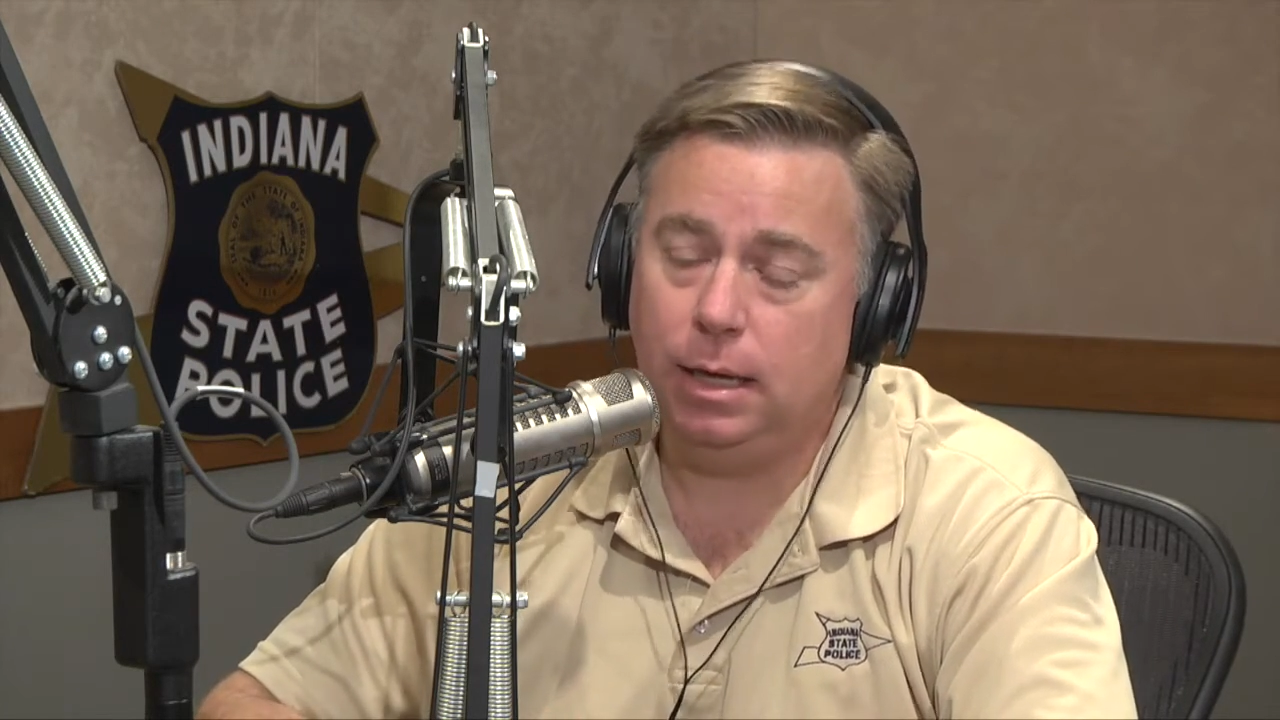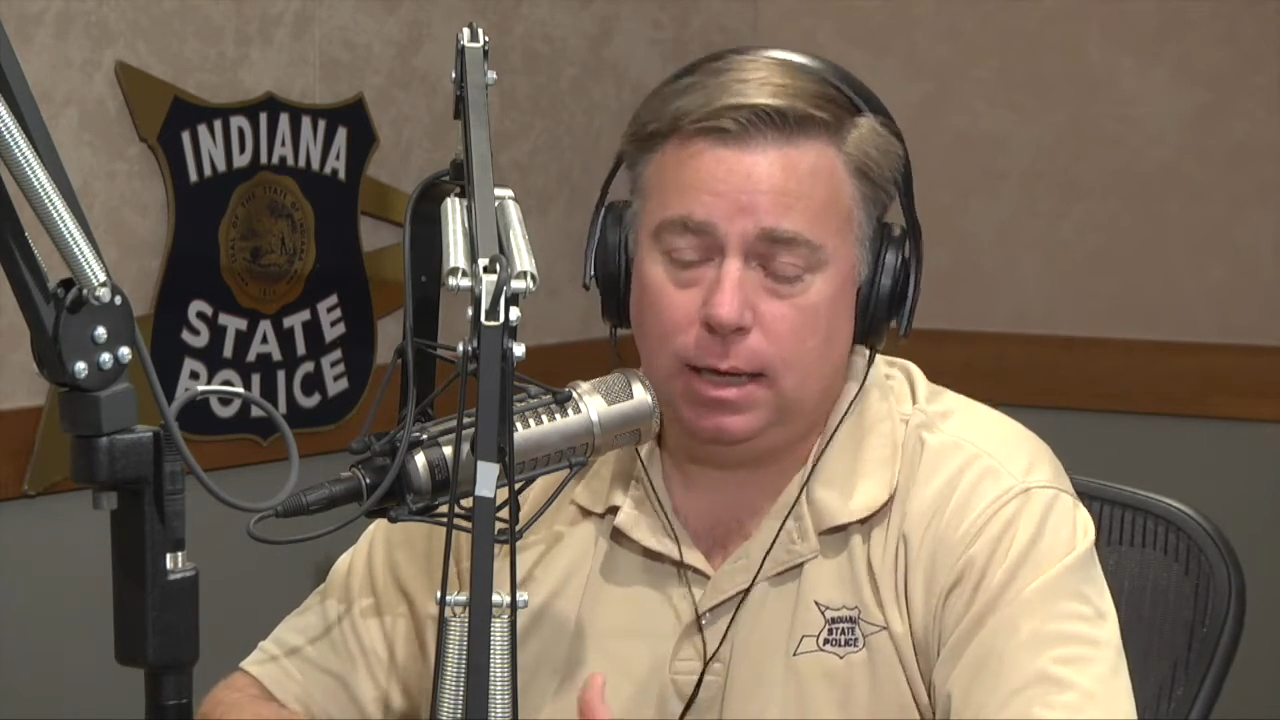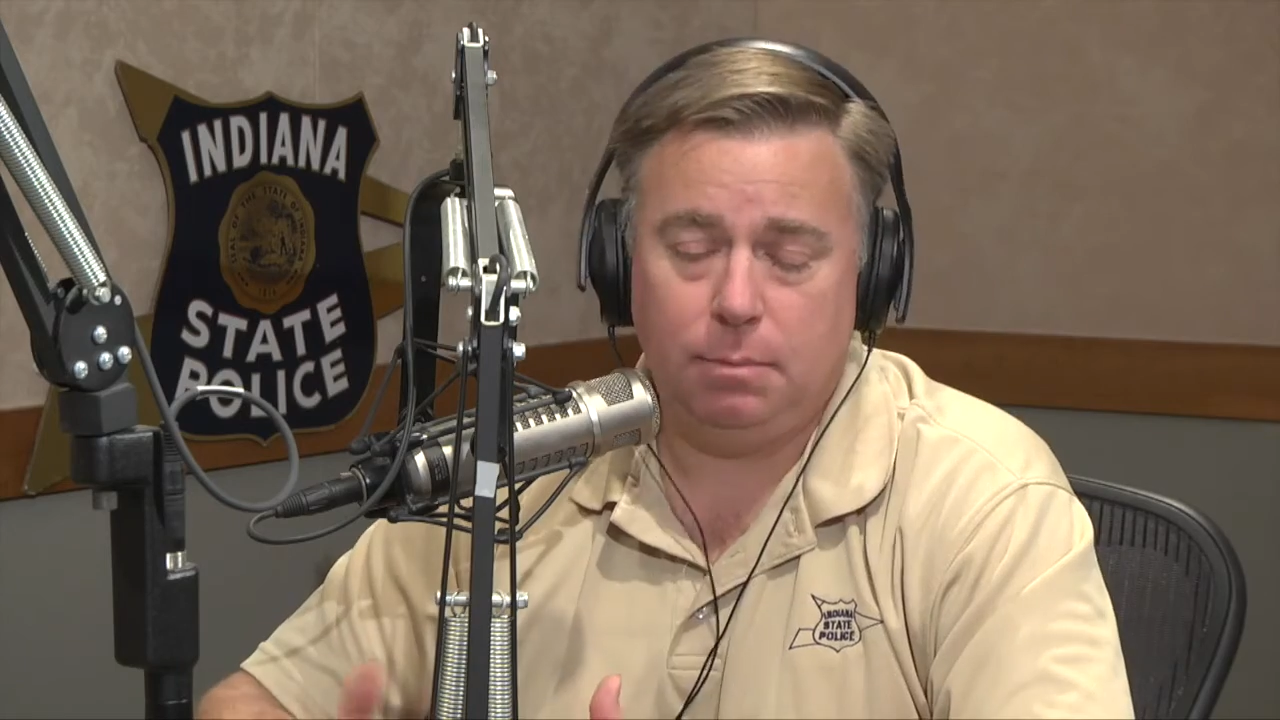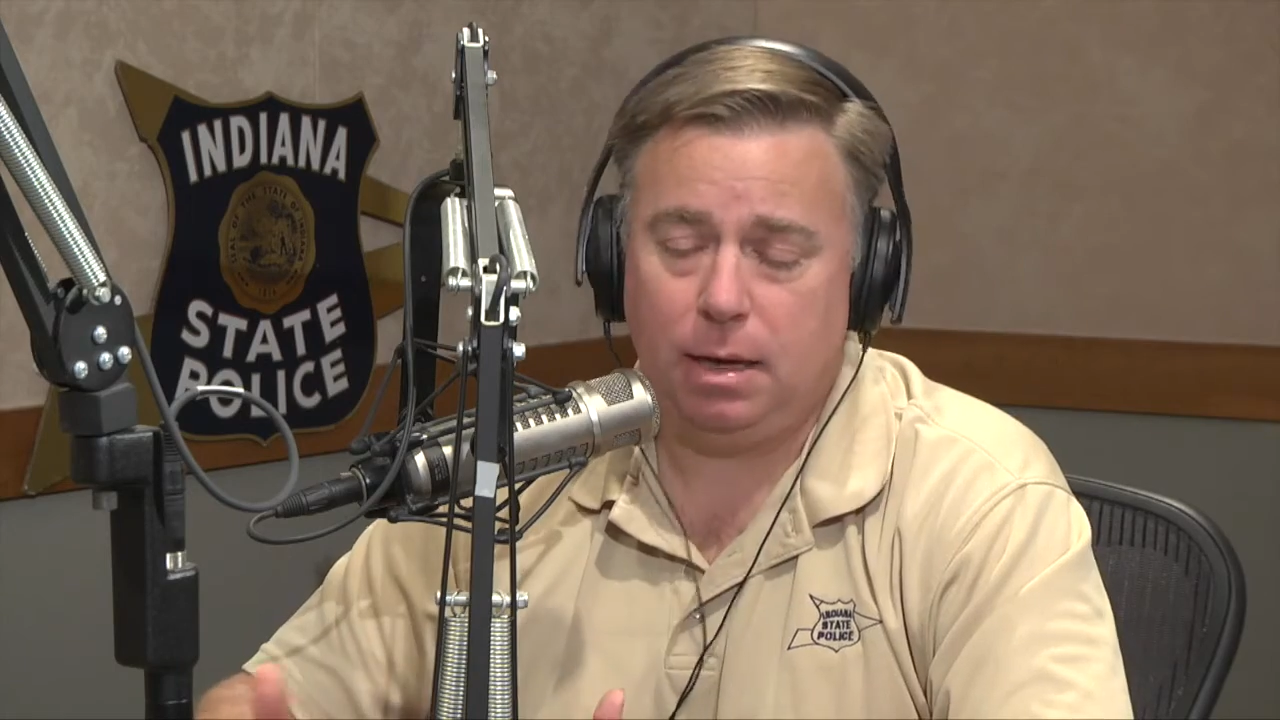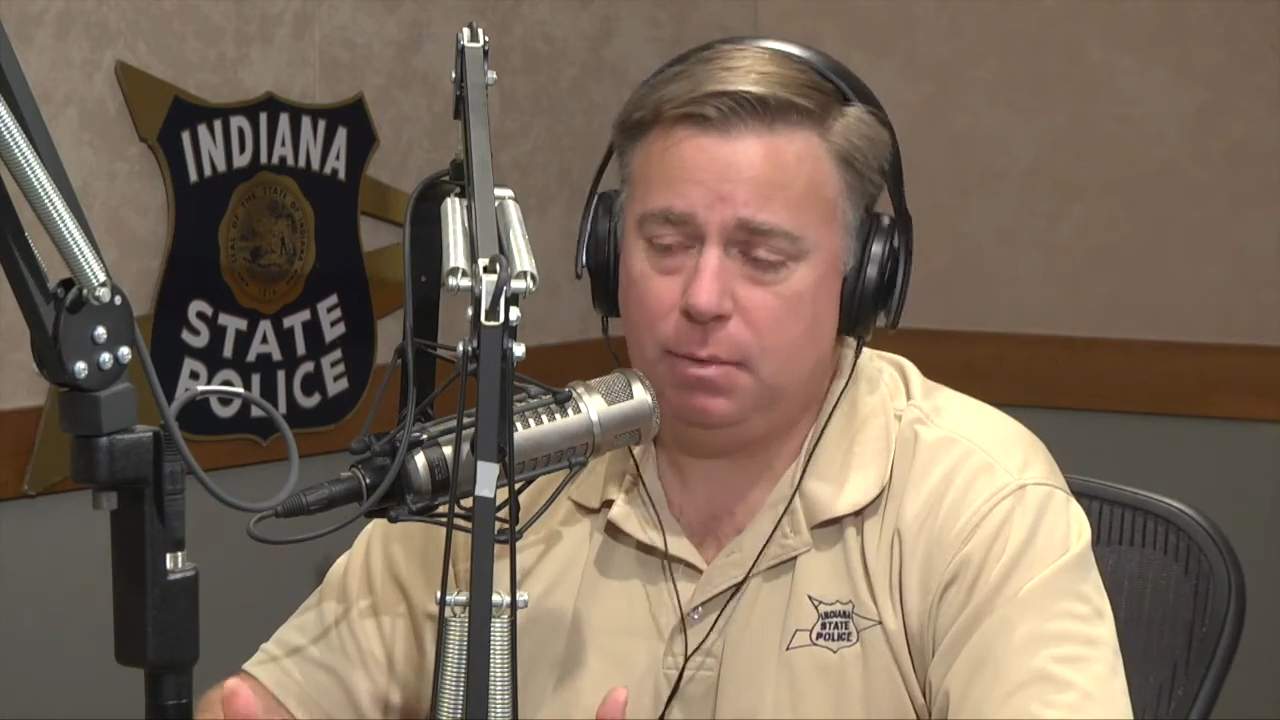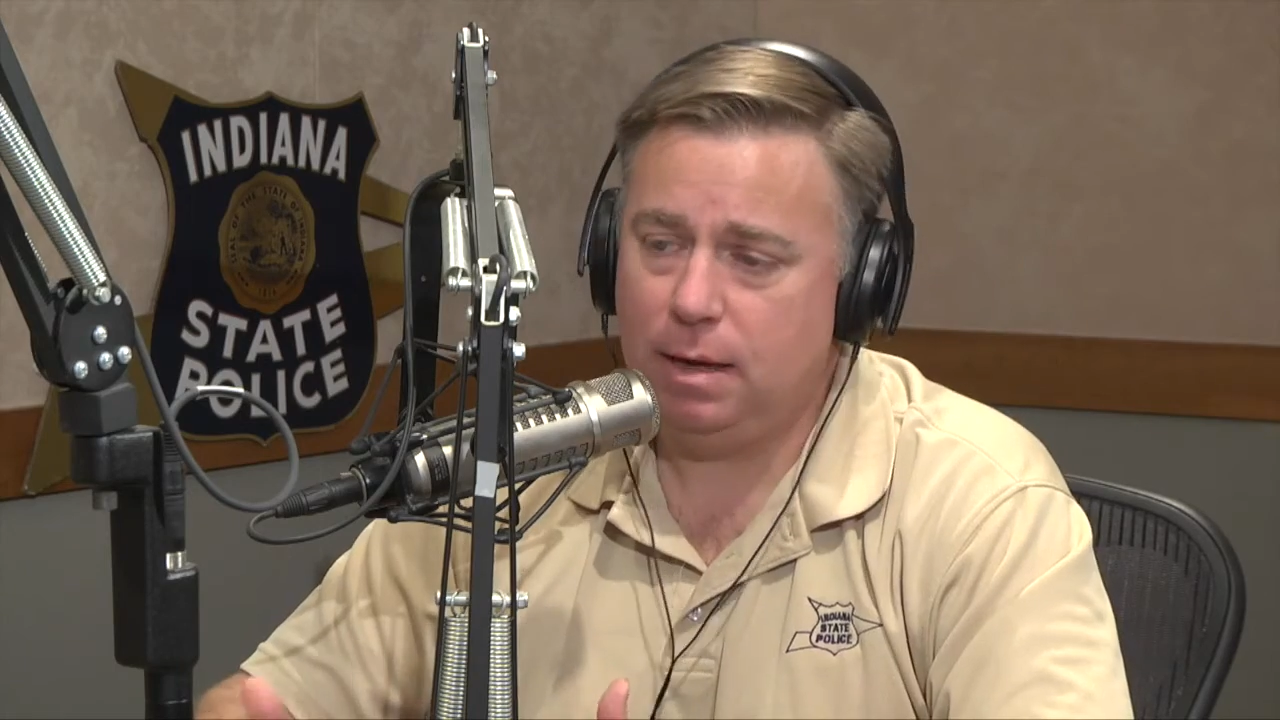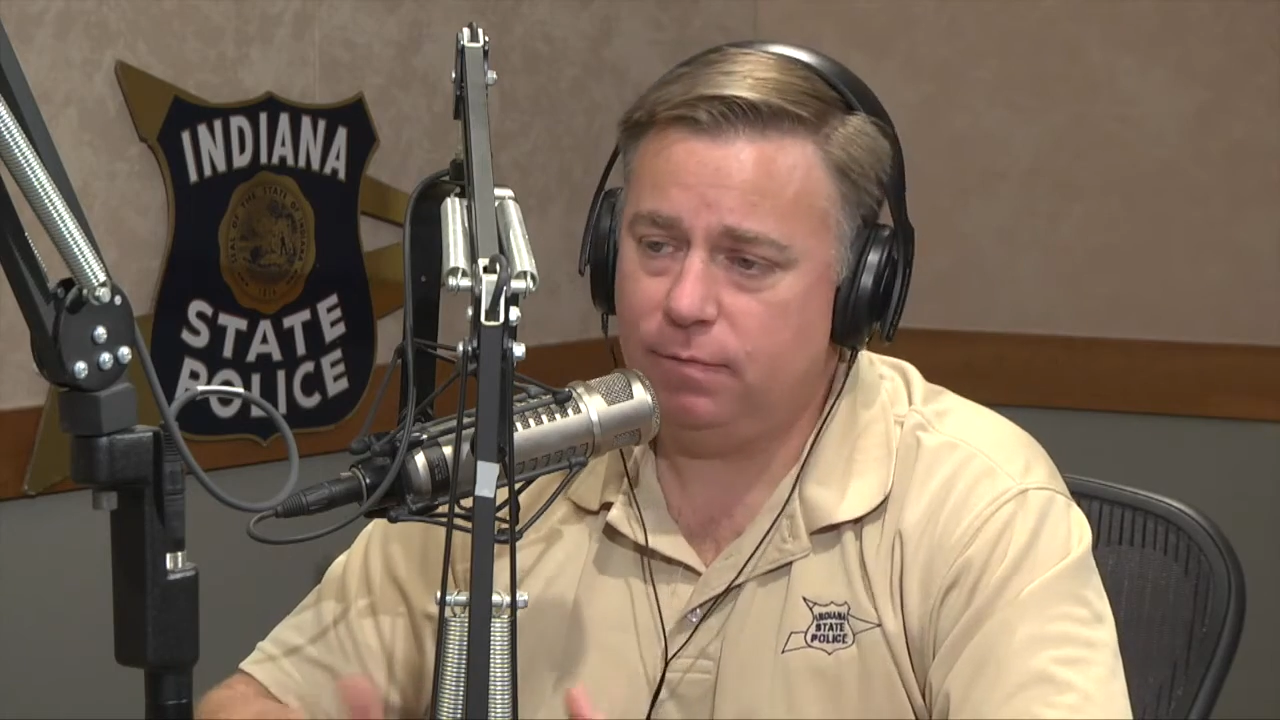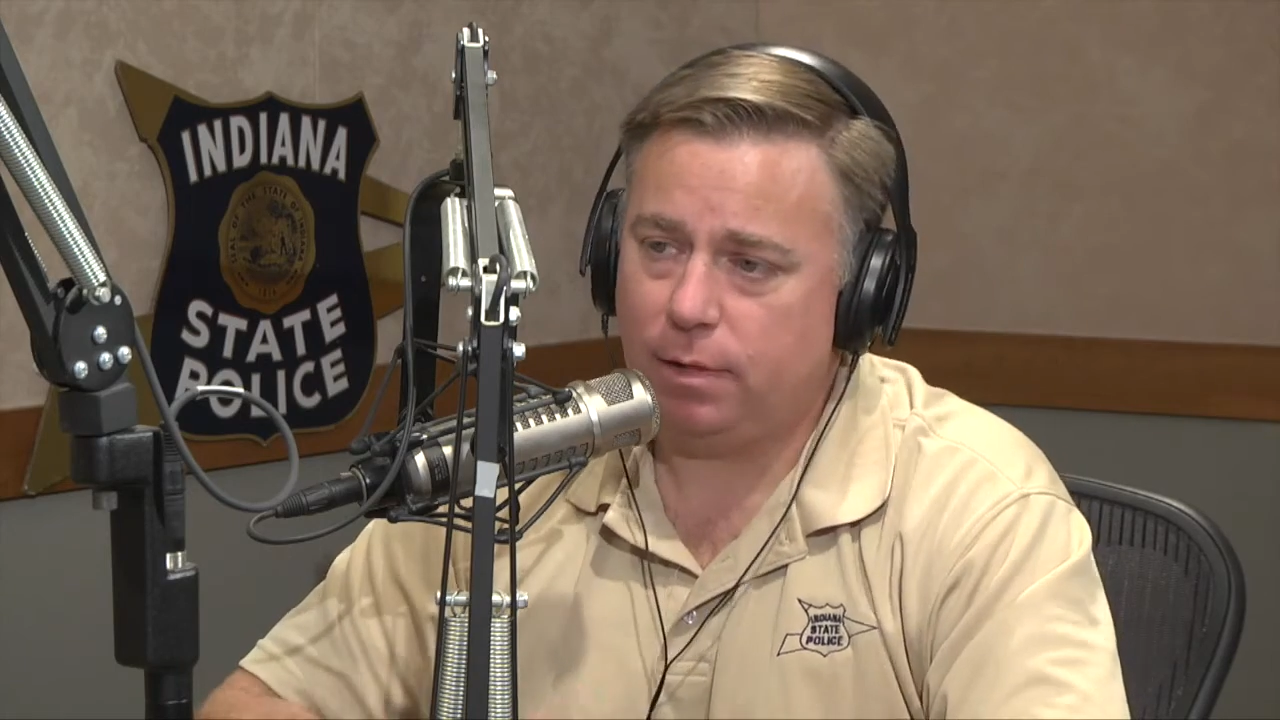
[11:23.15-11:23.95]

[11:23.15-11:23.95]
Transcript: and, and maybe even